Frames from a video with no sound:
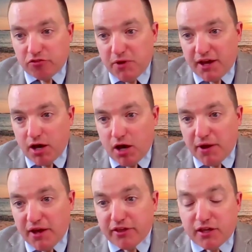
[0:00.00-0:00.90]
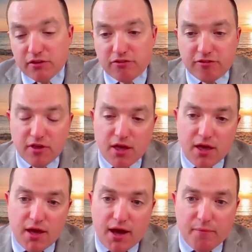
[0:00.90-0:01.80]
makeup.
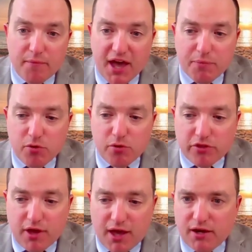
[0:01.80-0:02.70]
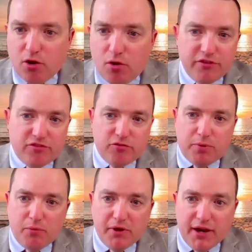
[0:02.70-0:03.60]
I'm happy with it. I know this is
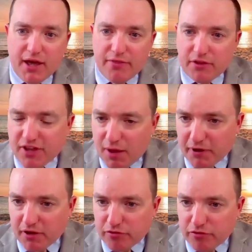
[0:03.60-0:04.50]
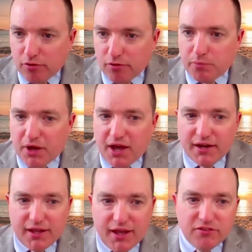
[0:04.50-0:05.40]
probably not the topic of your
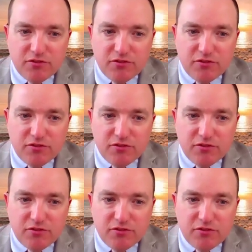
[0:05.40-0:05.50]
podcast,